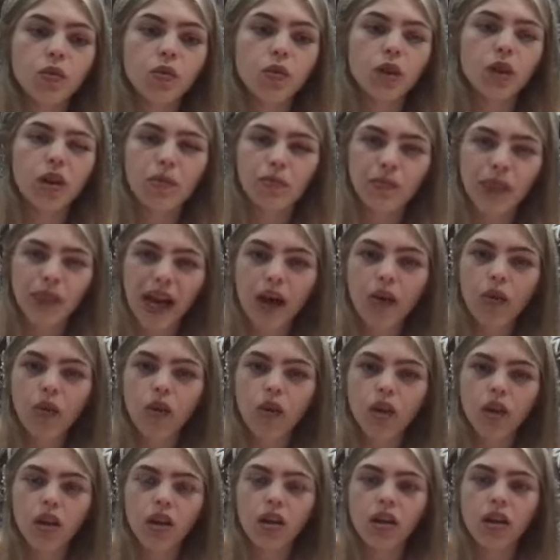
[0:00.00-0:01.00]

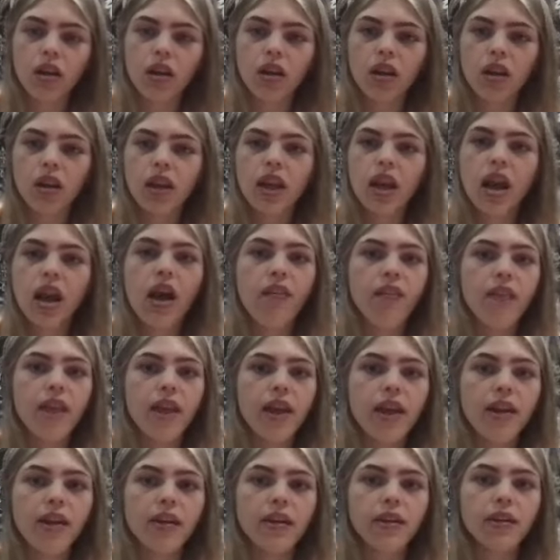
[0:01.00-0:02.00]
about her, and
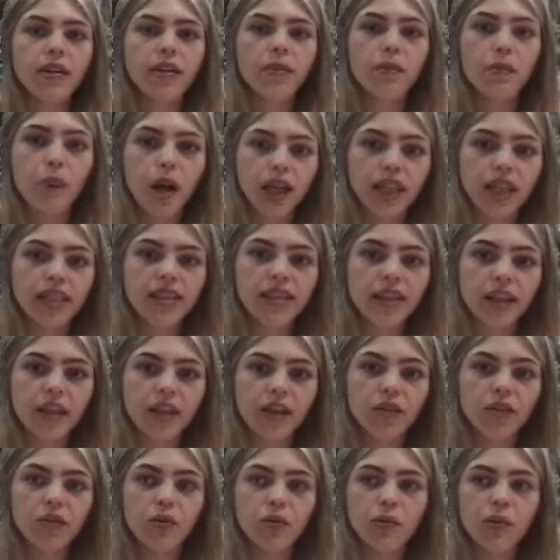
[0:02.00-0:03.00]
then
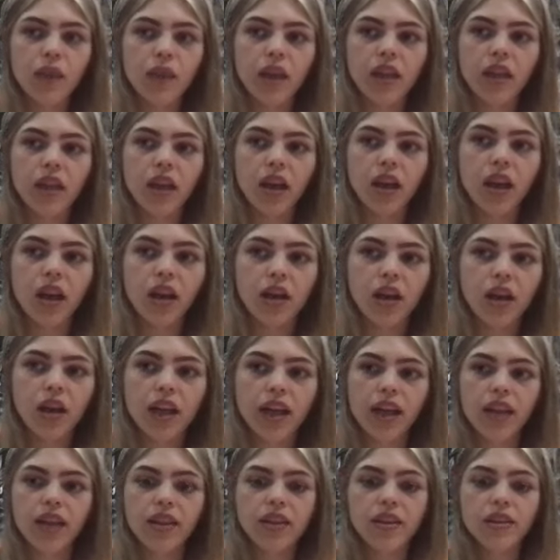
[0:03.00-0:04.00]
myself being like,
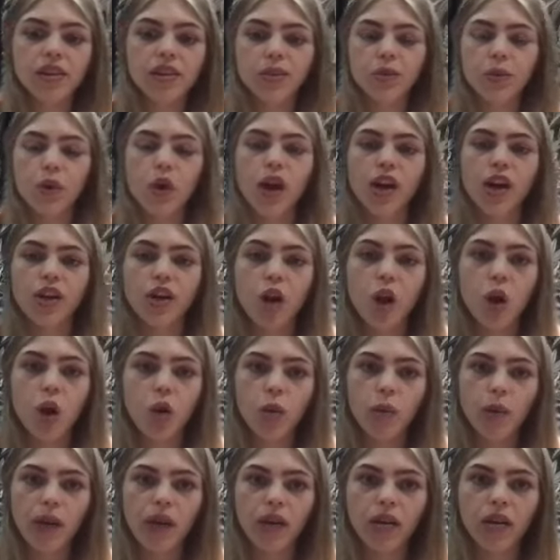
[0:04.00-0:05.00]
okay, this is what I know
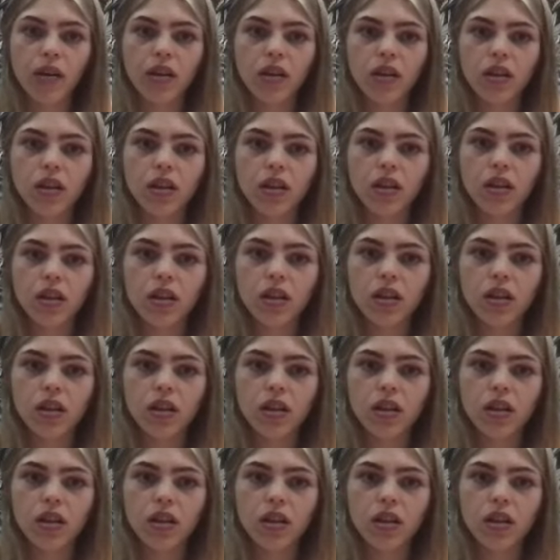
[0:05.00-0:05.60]
about her.